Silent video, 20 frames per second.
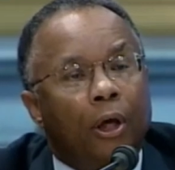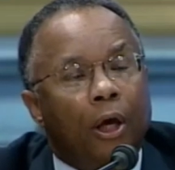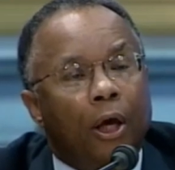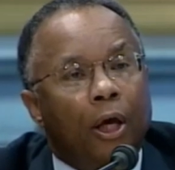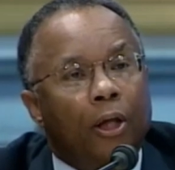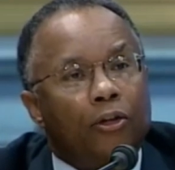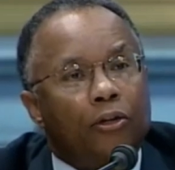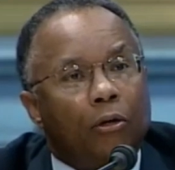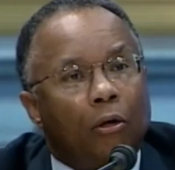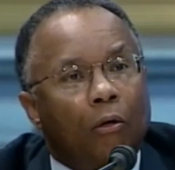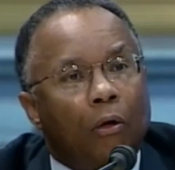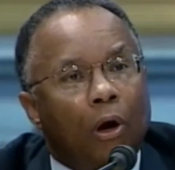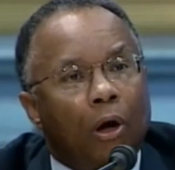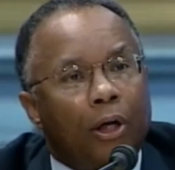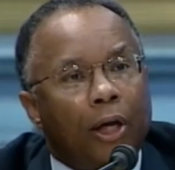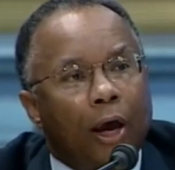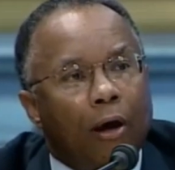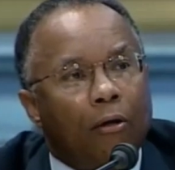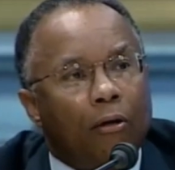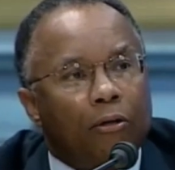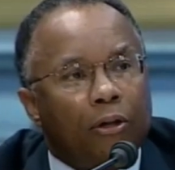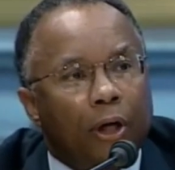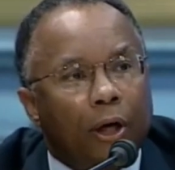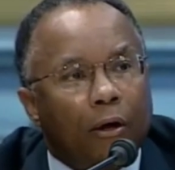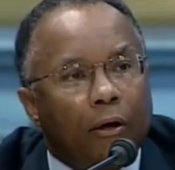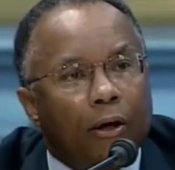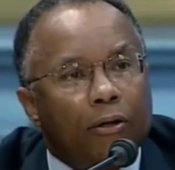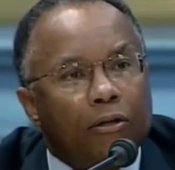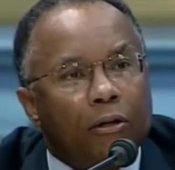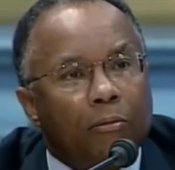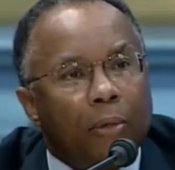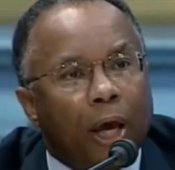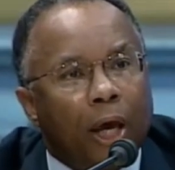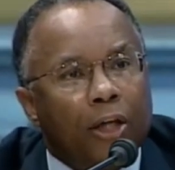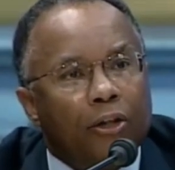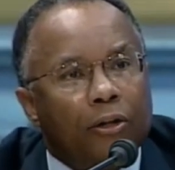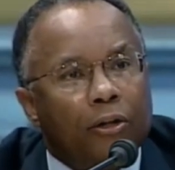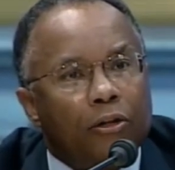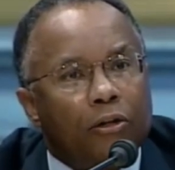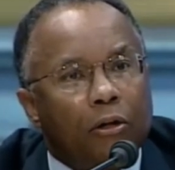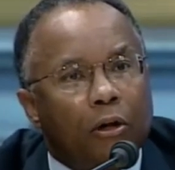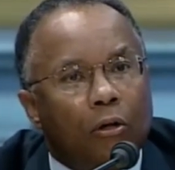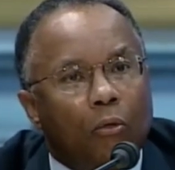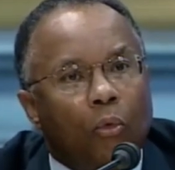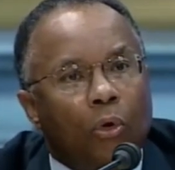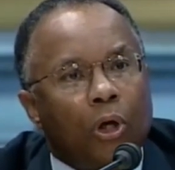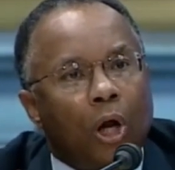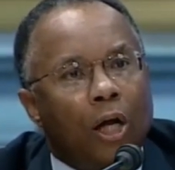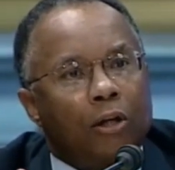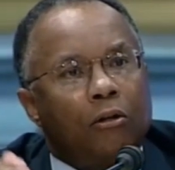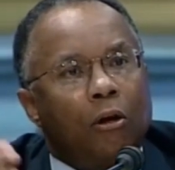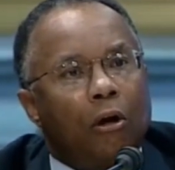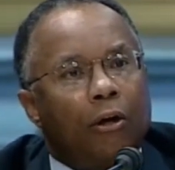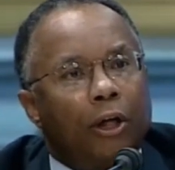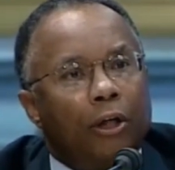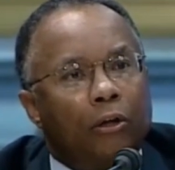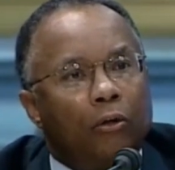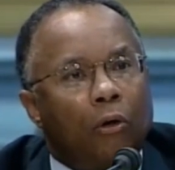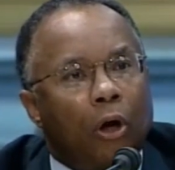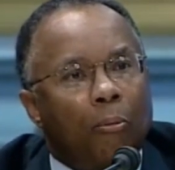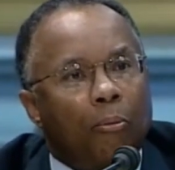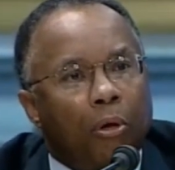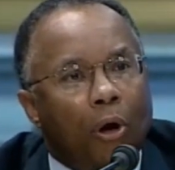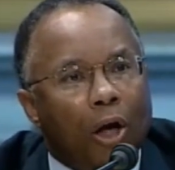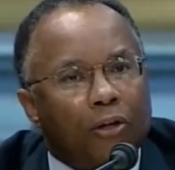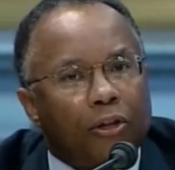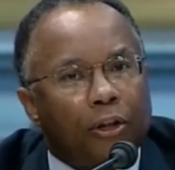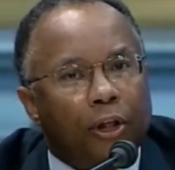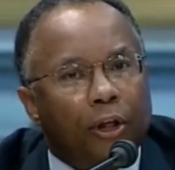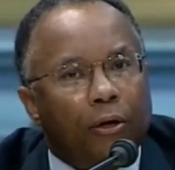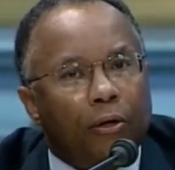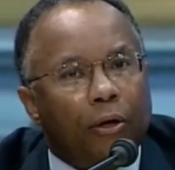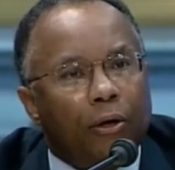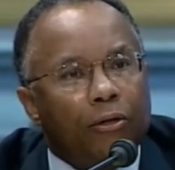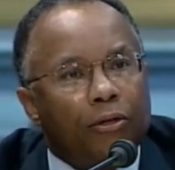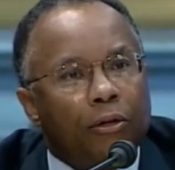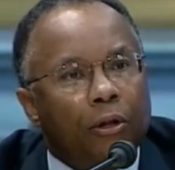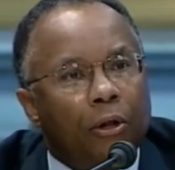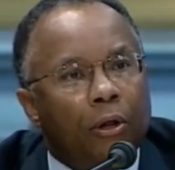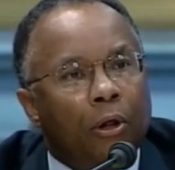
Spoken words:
And so our counterterrorism agents were not talking to our prosecutors,